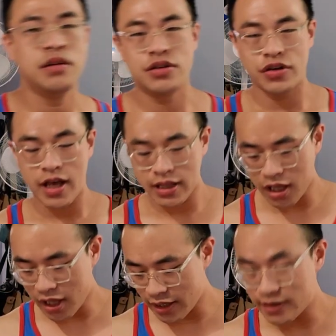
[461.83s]
So yeah, I
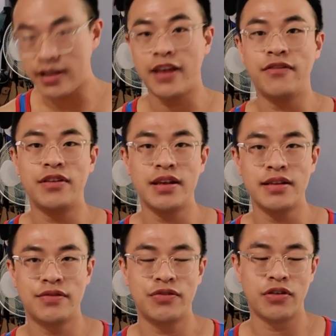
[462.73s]
thought I'd save
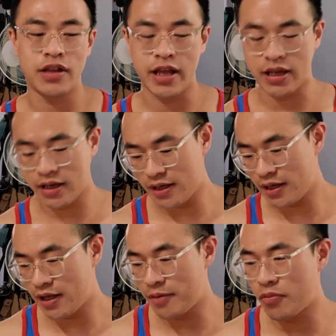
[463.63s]
these for like
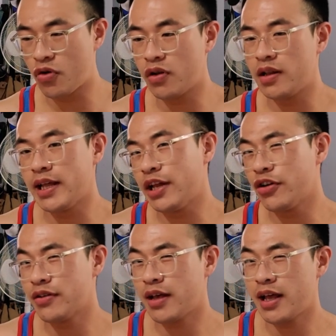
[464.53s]
a more
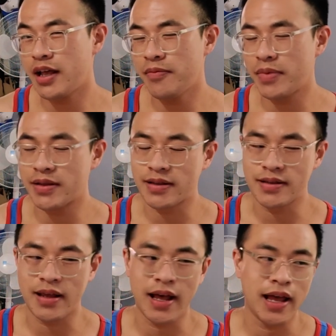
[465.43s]
later time, but
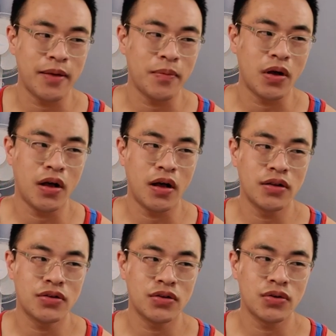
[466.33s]
since I'm
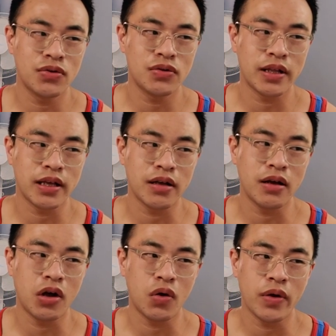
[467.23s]
also like
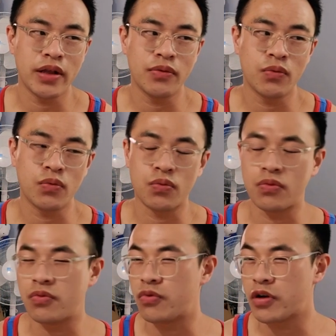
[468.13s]
always
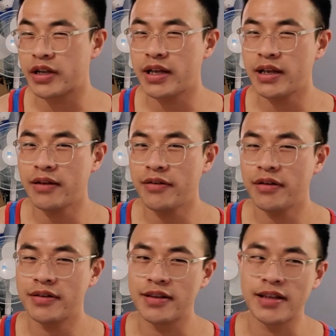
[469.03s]
working,
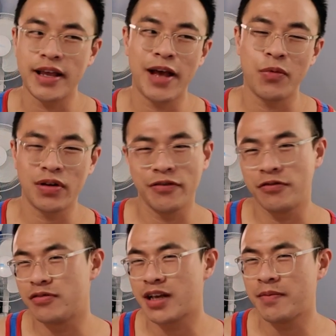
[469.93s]
since I am working
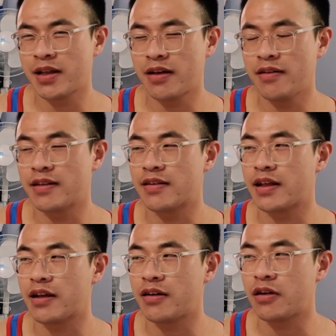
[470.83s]
full time now, it's
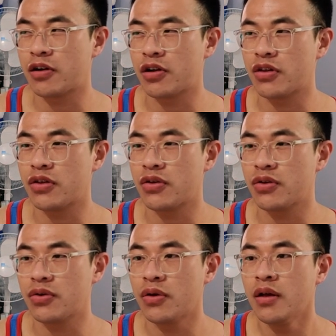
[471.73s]
like harder
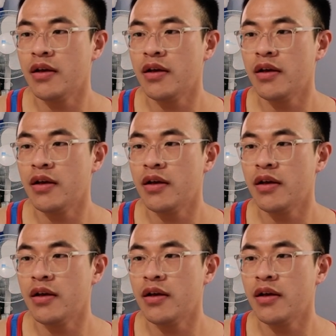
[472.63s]
to